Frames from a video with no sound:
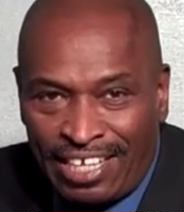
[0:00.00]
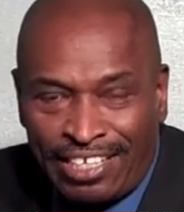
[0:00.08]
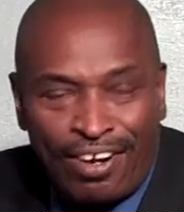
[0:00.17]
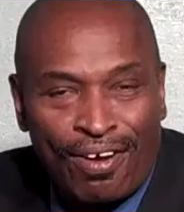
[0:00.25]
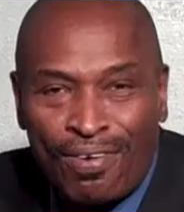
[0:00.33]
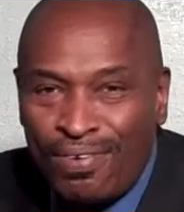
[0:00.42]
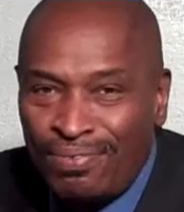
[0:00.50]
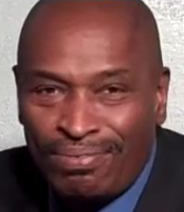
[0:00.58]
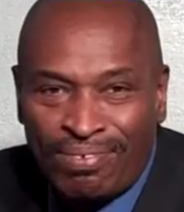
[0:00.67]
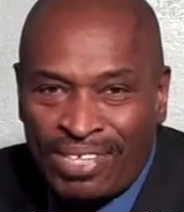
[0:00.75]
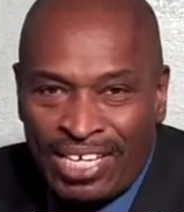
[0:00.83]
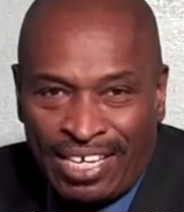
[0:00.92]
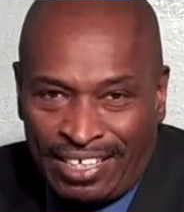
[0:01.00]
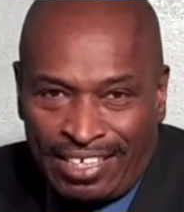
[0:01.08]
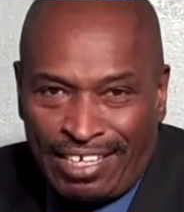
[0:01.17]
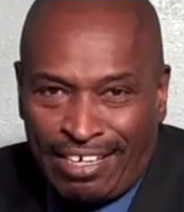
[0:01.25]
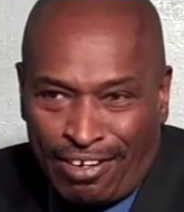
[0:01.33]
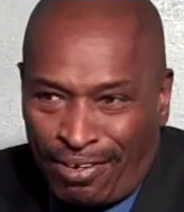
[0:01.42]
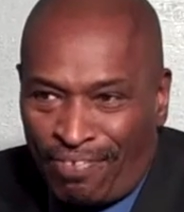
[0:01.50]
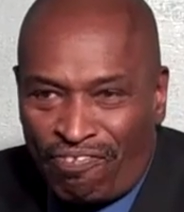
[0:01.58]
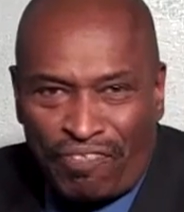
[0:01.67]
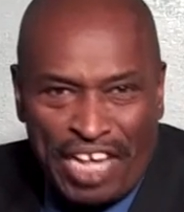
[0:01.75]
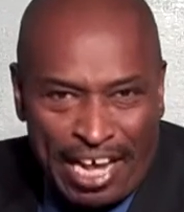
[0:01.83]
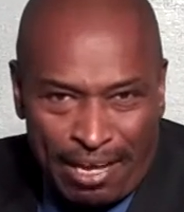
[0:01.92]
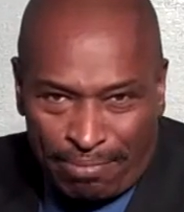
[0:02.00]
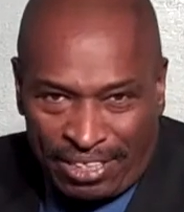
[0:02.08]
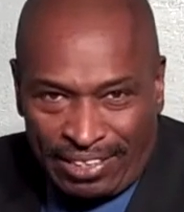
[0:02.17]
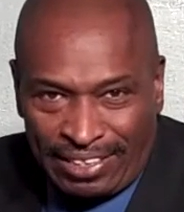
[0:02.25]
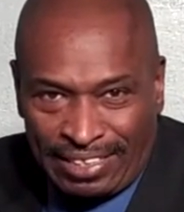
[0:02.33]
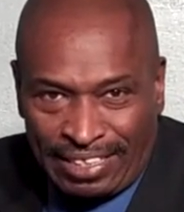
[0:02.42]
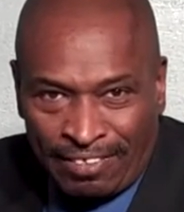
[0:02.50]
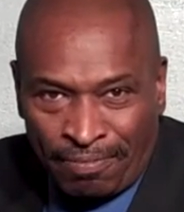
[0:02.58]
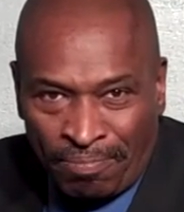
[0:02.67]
their own, you know, families.